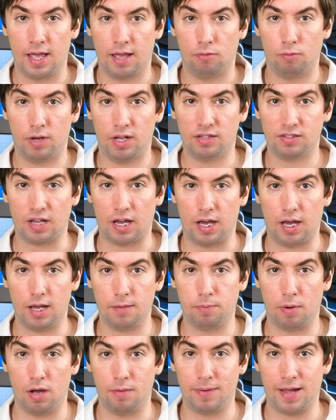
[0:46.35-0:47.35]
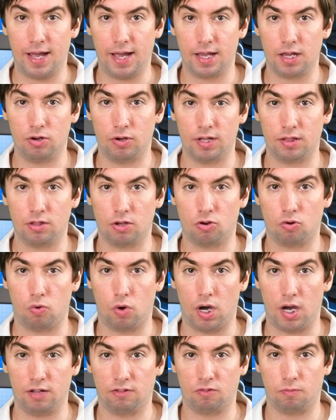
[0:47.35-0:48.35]
when Ty Barbaio hit the
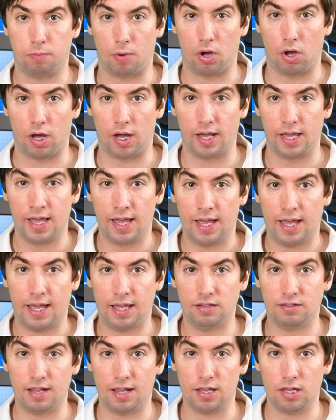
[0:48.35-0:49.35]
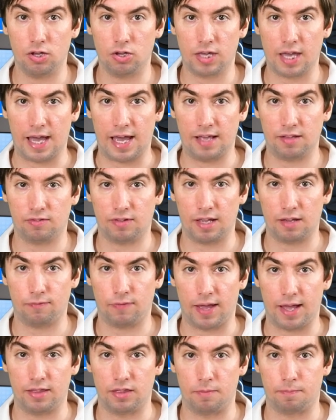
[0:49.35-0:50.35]
crossbar and Daniel Gazdag
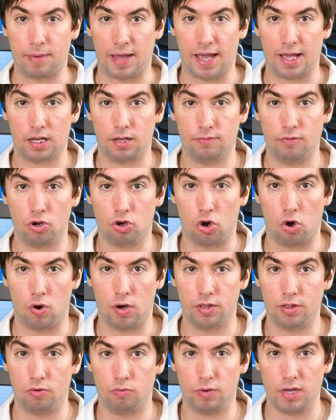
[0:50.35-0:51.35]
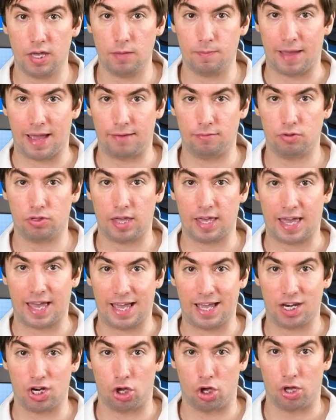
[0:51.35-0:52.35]
found the back of the goal on the rebound with a
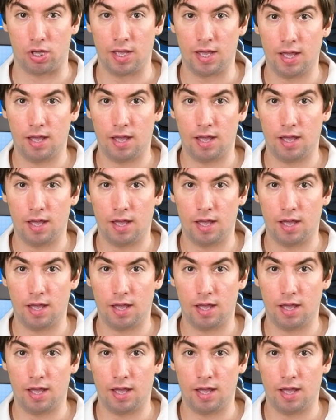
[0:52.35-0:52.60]
header,